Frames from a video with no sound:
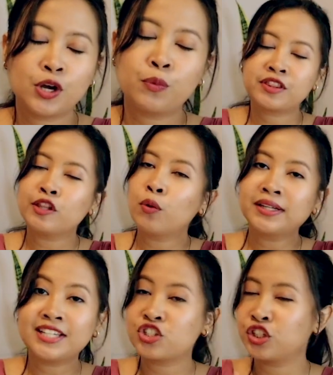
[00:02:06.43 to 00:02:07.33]
with no
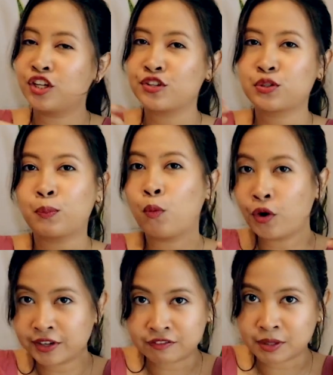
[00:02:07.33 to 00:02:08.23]
additional
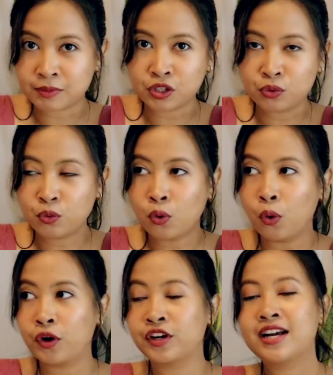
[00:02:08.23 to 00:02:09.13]
support from you
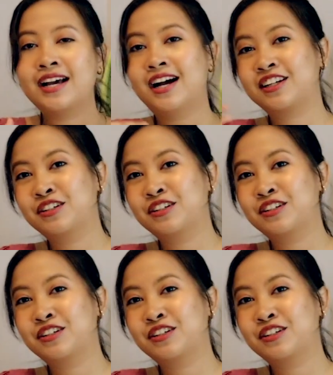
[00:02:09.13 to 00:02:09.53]
or a